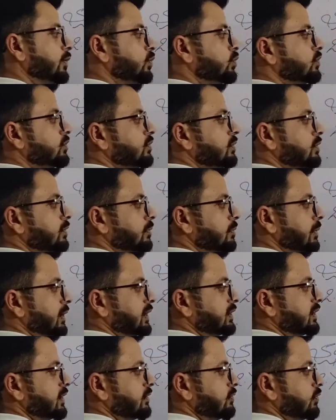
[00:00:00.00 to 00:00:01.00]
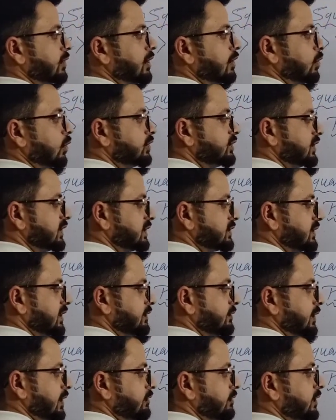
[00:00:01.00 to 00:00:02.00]
root method, one logic is there:
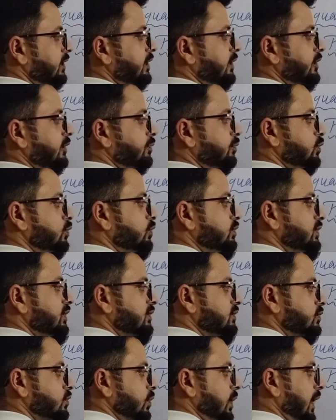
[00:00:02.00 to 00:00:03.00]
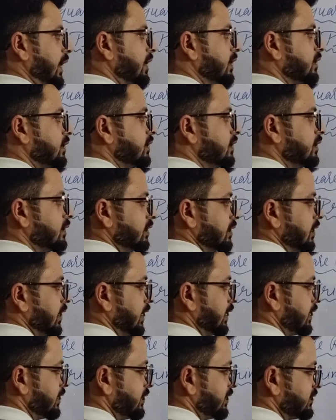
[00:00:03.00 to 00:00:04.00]
when we will remove the square,
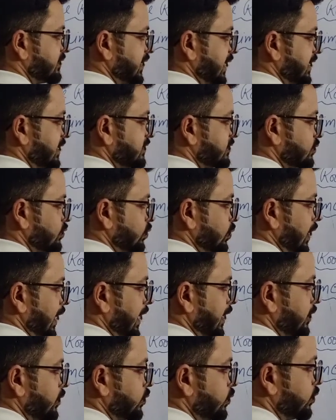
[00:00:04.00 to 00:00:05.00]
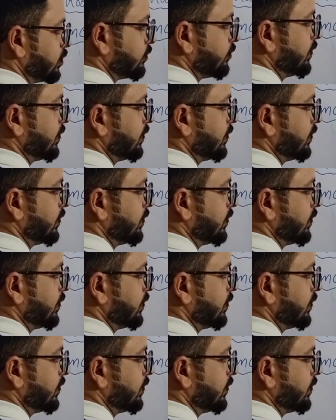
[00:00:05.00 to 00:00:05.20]
another side square root